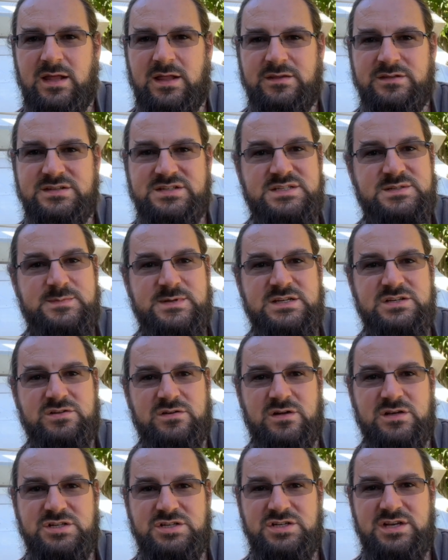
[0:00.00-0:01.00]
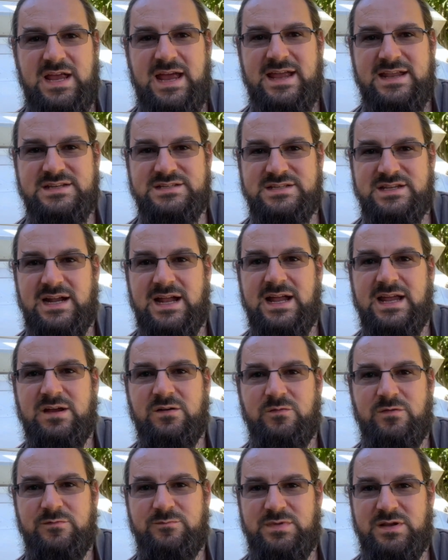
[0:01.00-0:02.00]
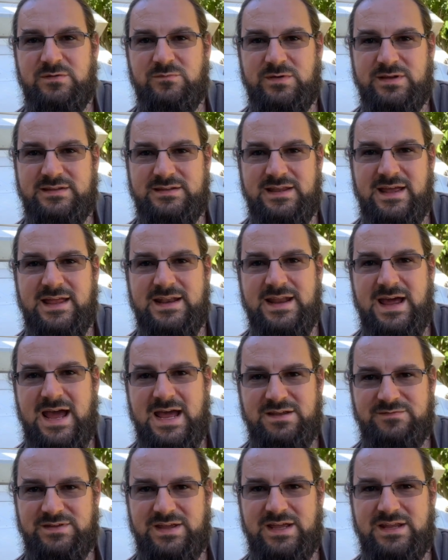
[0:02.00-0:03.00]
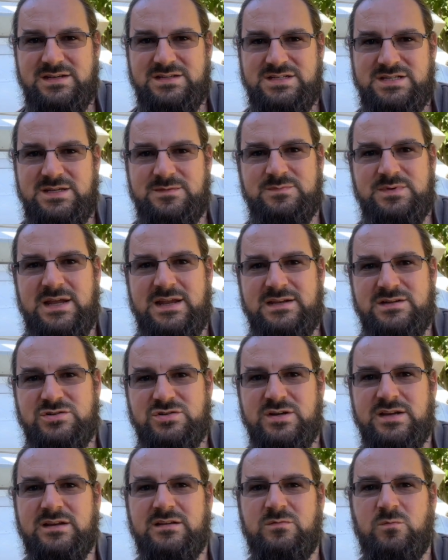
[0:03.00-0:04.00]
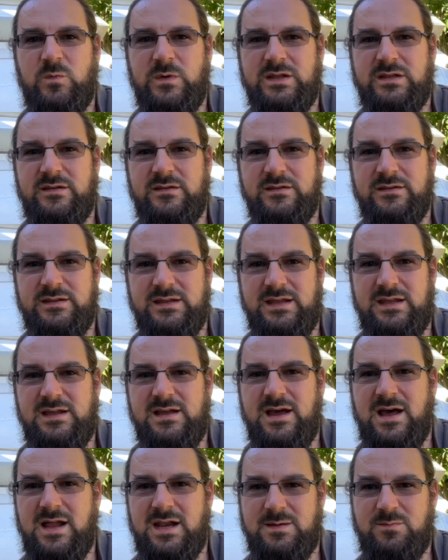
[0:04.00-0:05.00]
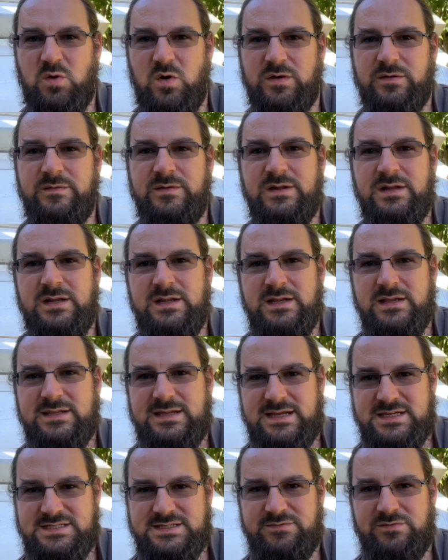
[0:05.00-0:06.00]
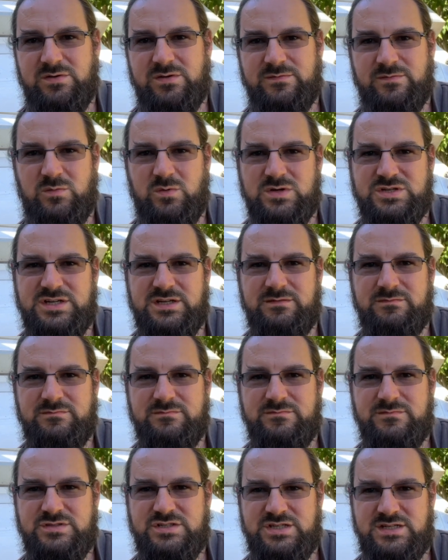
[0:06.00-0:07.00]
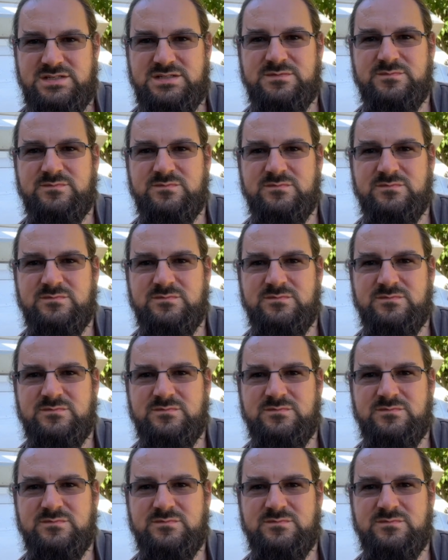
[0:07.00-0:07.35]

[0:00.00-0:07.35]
This has been Josh, and today we've been with an AVan tip and trick with the honeypot. Thanks everyone for watching. Cheers.